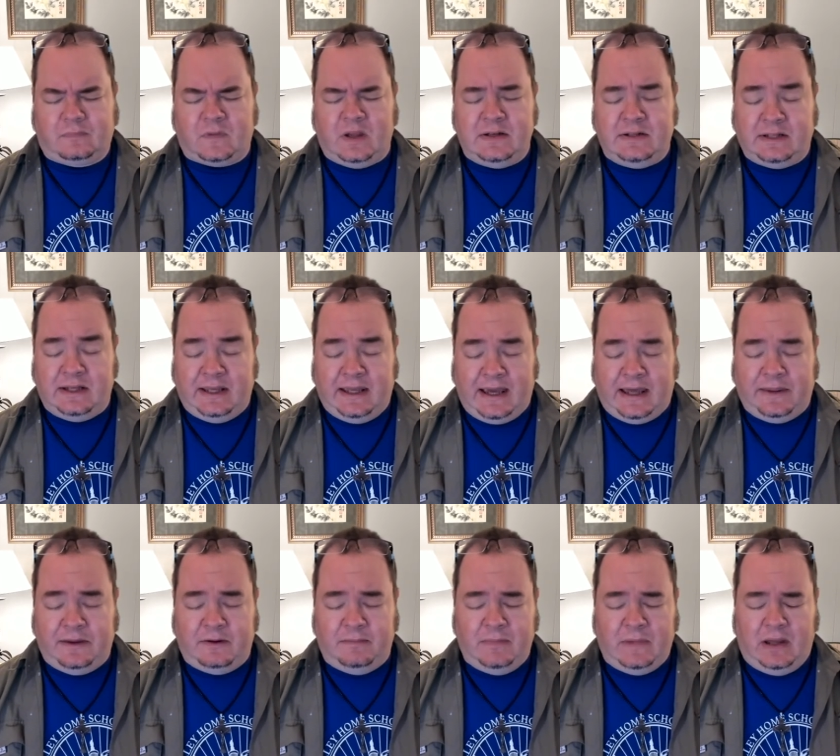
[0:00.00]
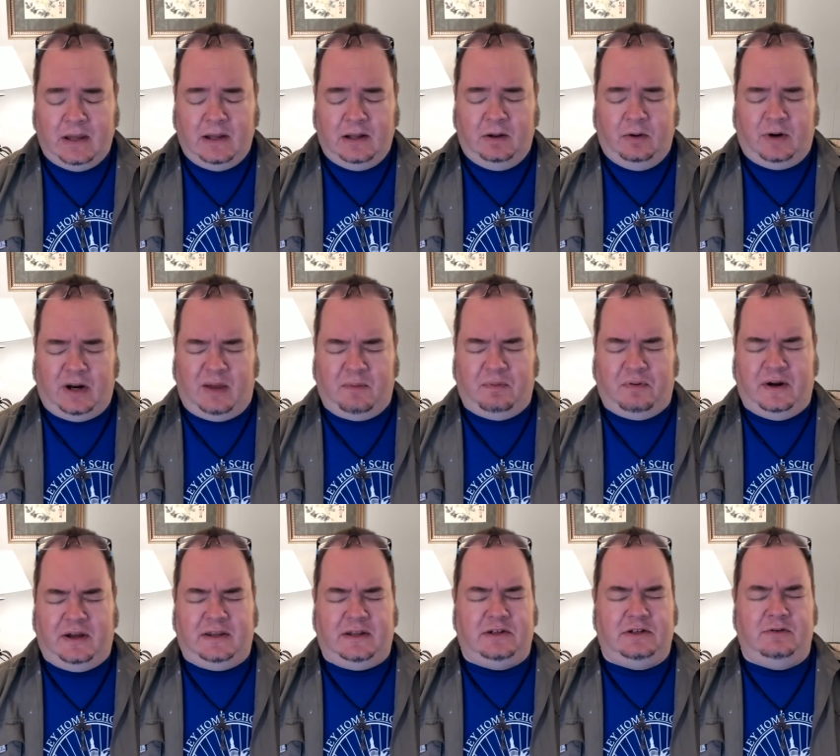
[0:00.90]
together. Lord, I
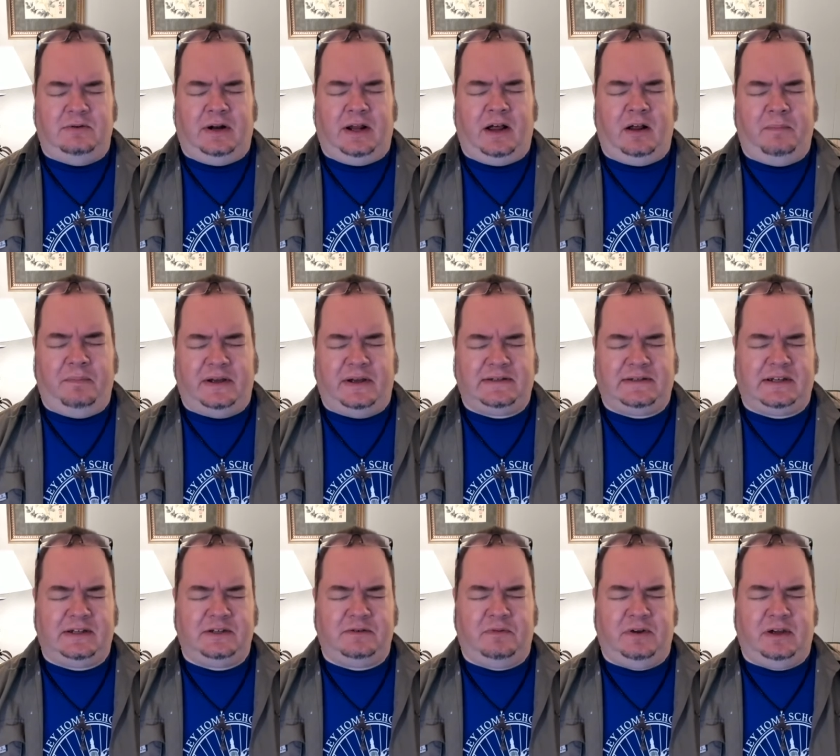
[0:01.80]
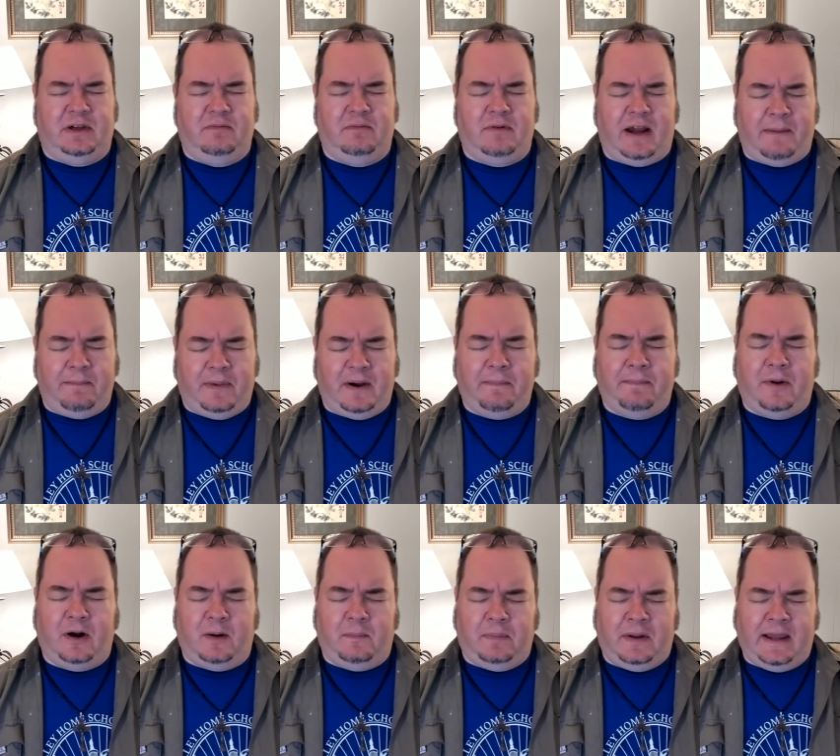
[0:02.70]
pray that you would help us as we ramp up
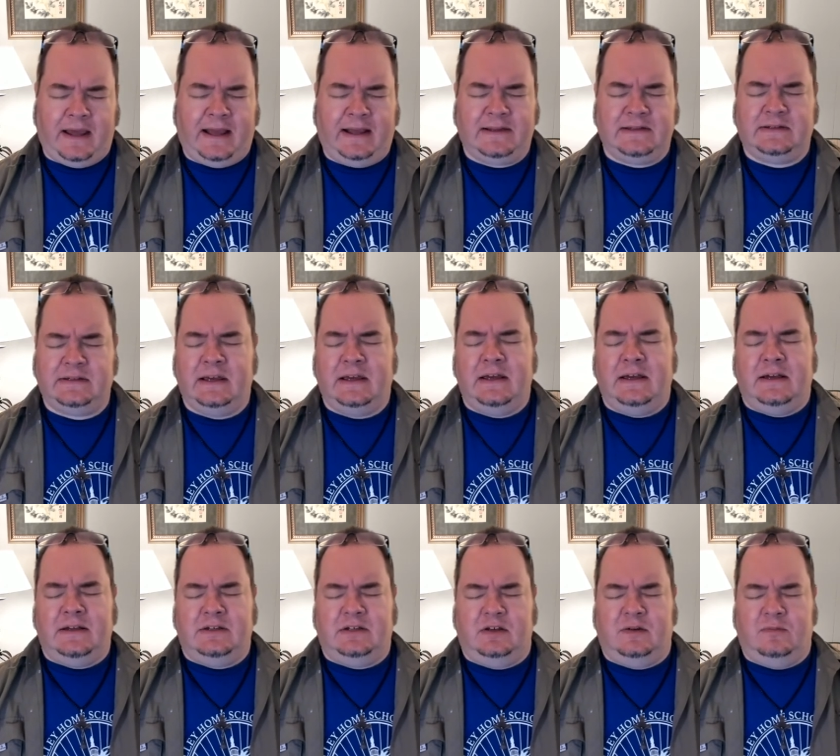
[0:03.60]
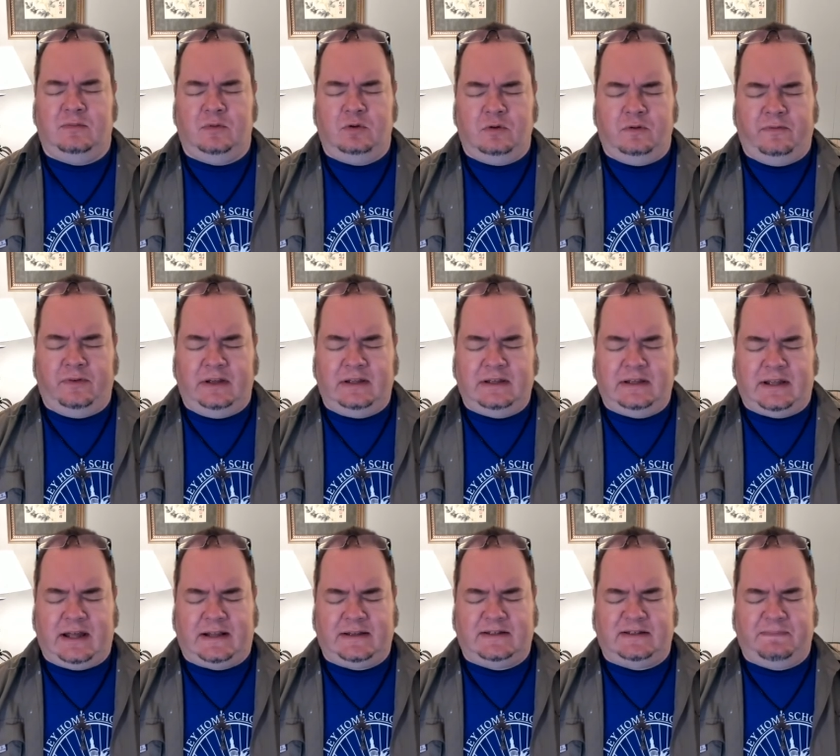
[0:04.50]
our plans to move into
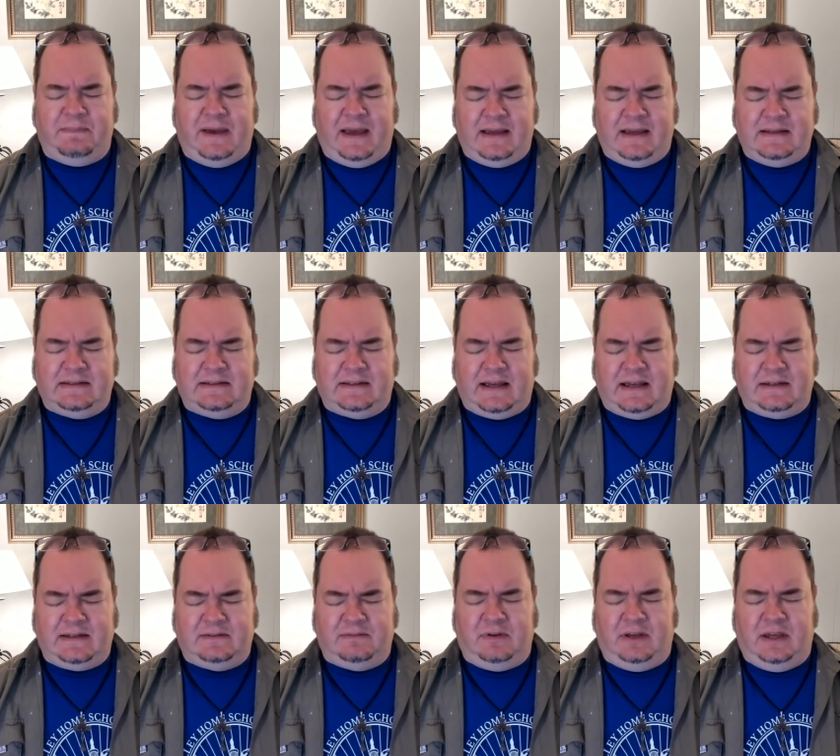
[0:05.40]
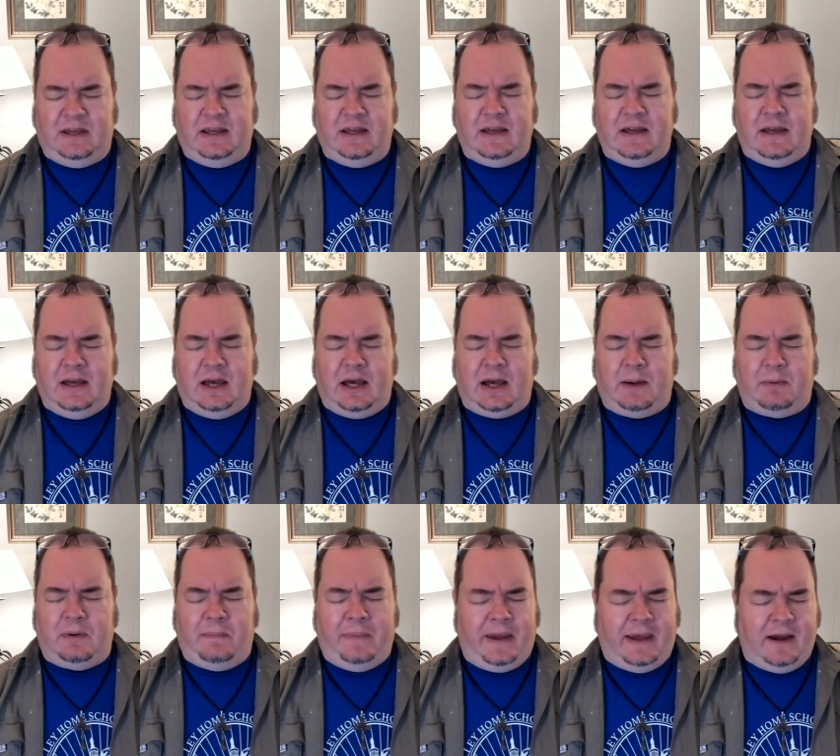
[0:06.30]
that space, as we uh,
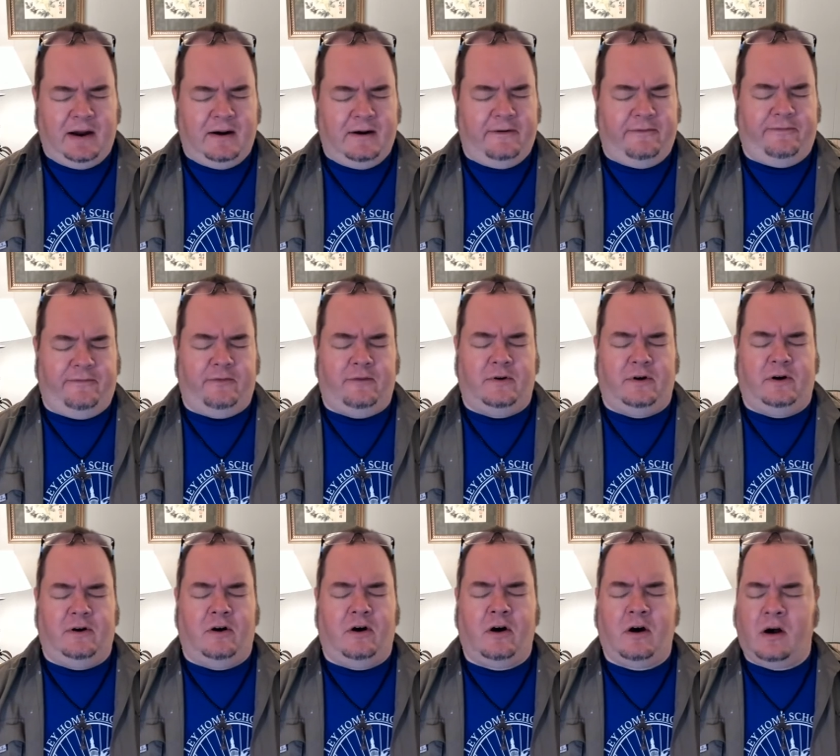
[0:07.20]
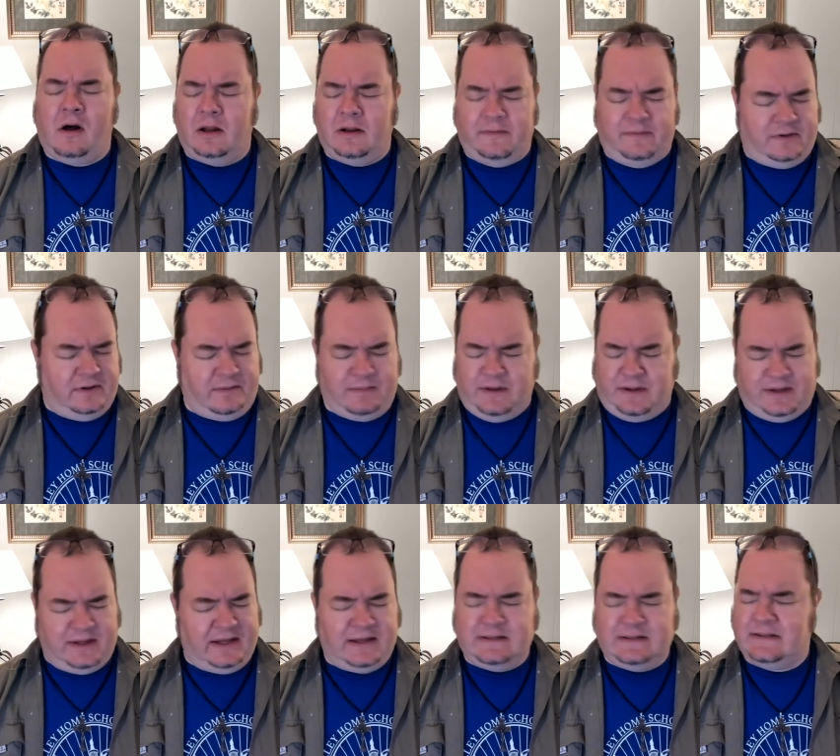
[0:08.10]
prepare for all of the
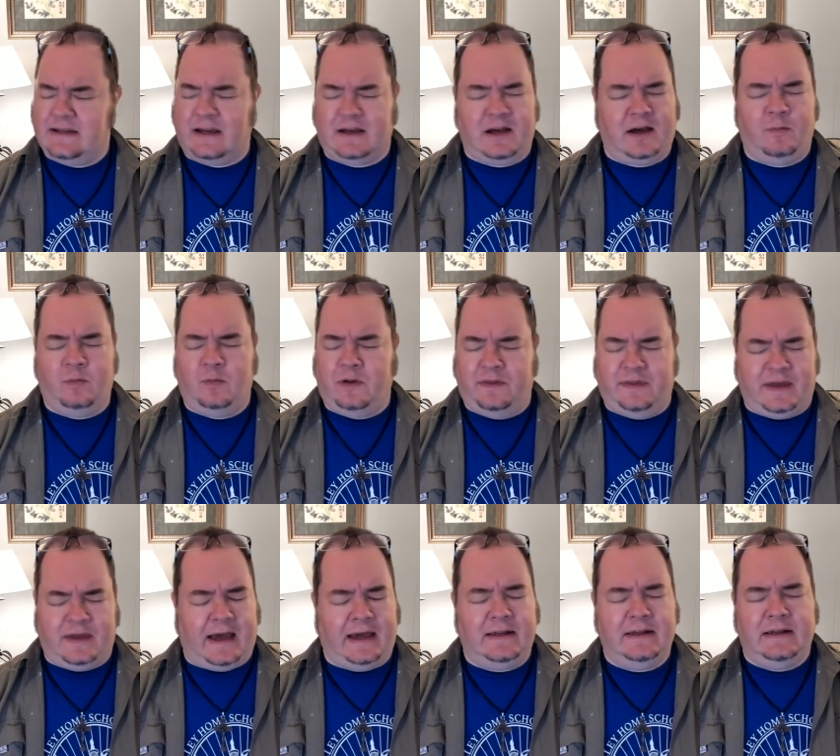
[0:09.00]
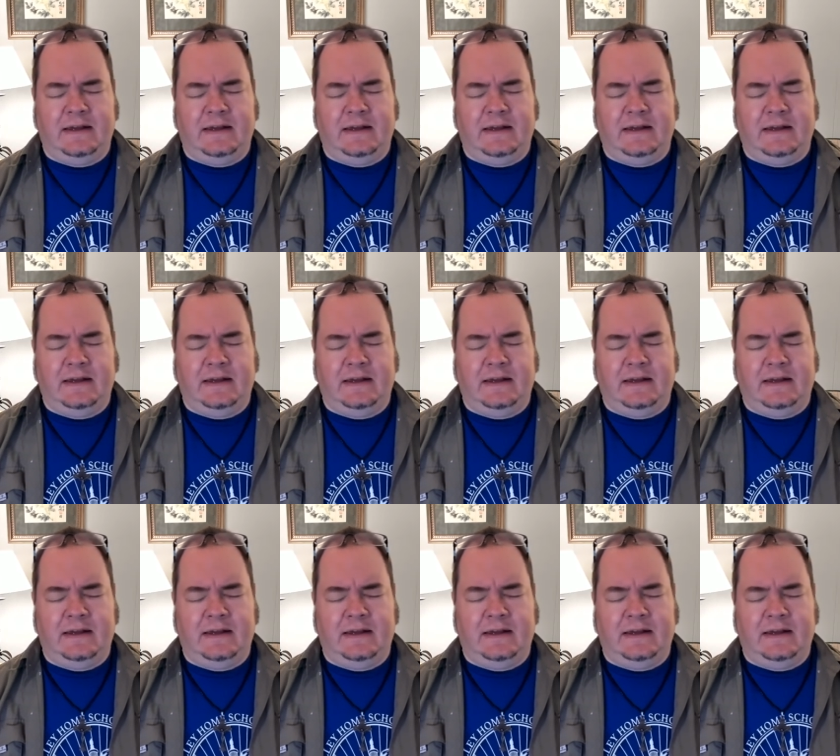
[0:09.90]
things that come with that